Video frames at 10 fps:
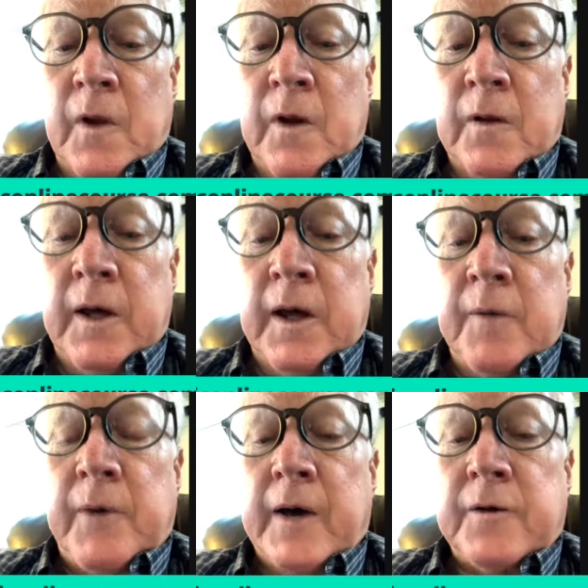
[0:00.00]
The
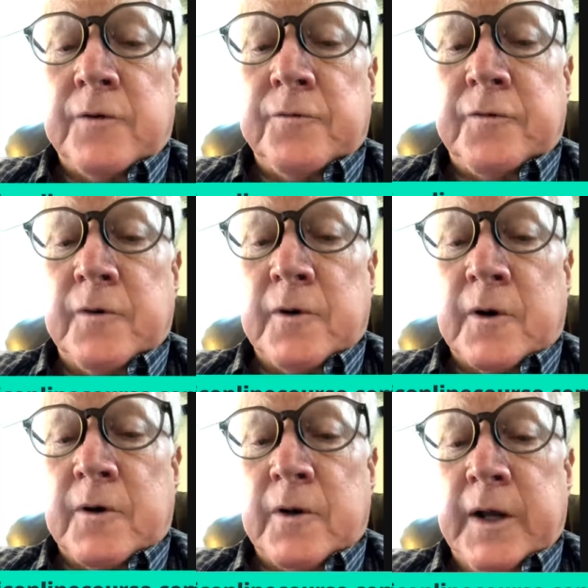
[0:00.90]
impact of the
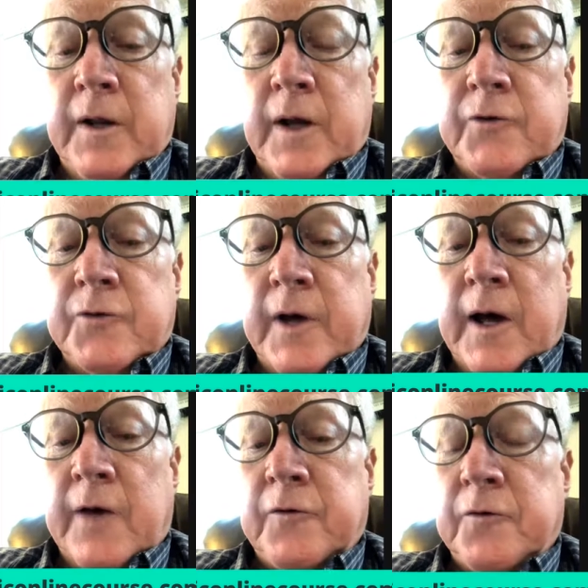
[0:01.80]
clean natural
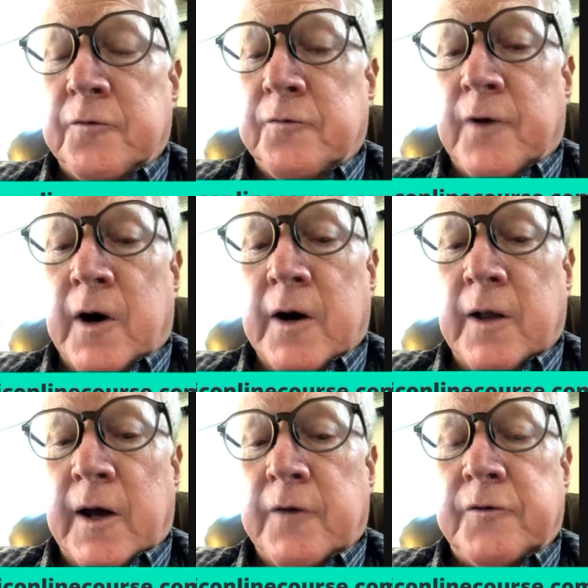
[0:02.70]
gas is far
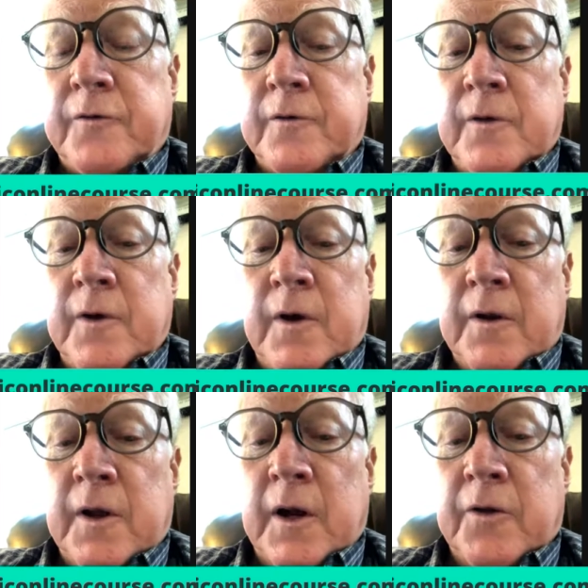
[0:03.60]
less
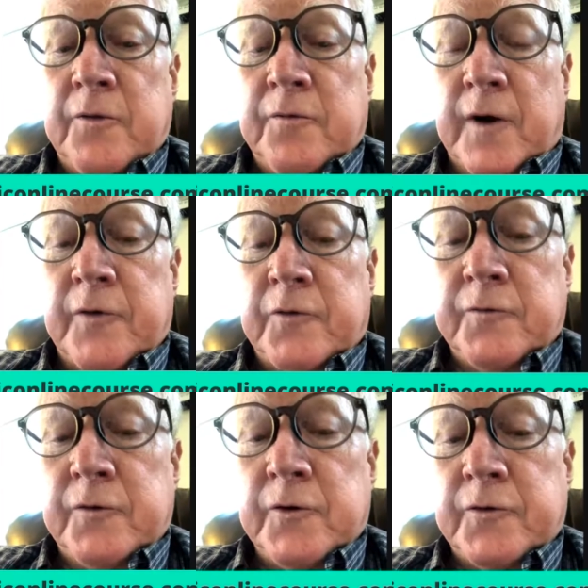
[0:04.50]
than other fossil
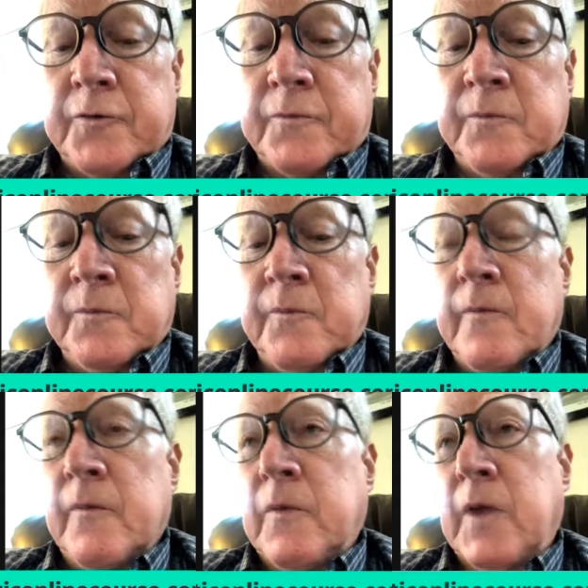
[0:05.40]
fuels.
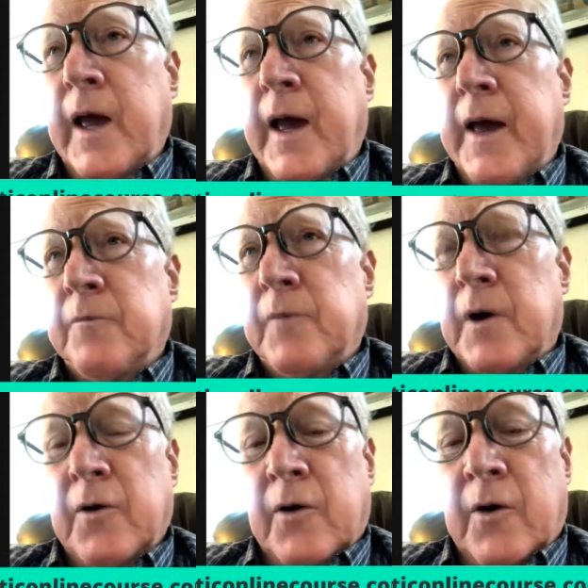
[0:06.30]
And
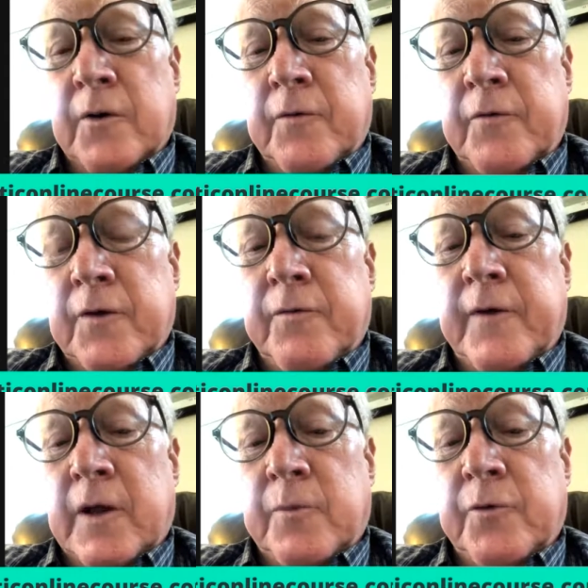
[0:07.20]
among all of the
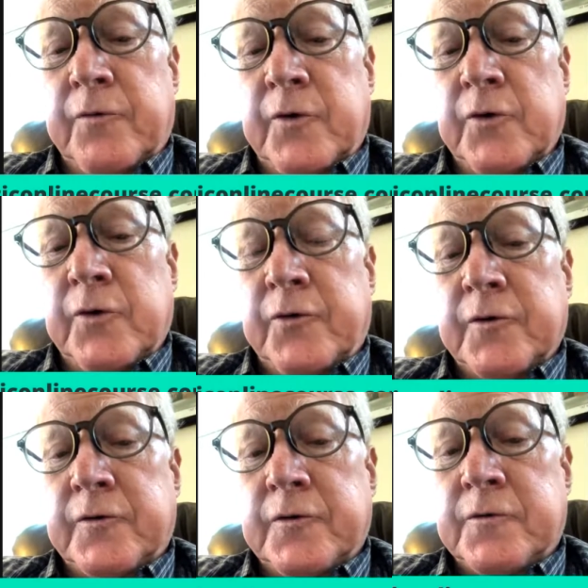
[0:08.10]
available fuel
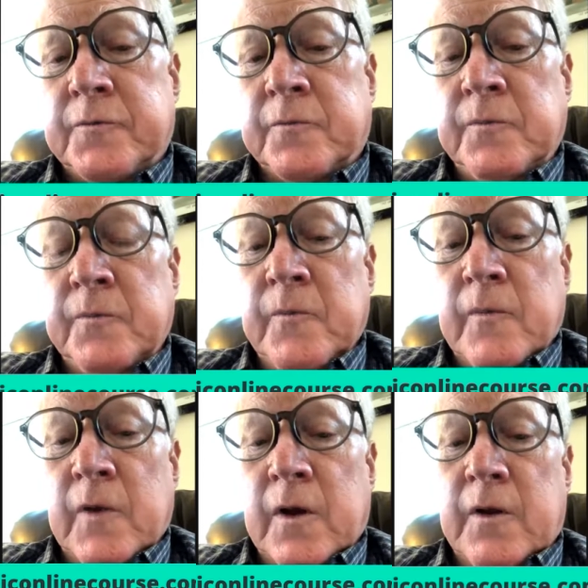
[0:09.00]
sources,
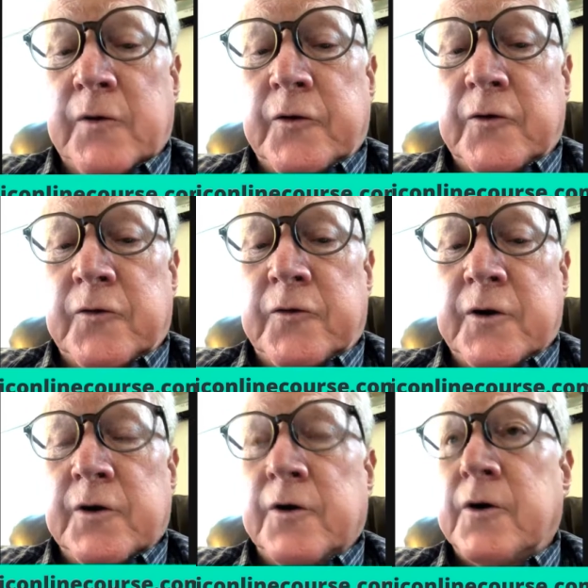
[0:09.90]
this is
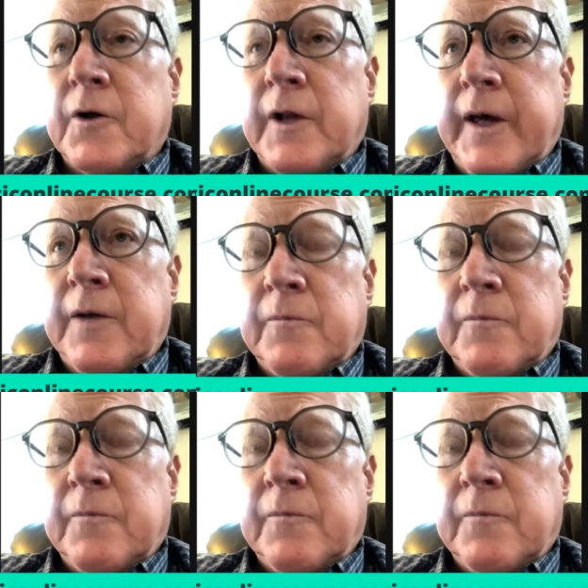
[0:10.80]
still clean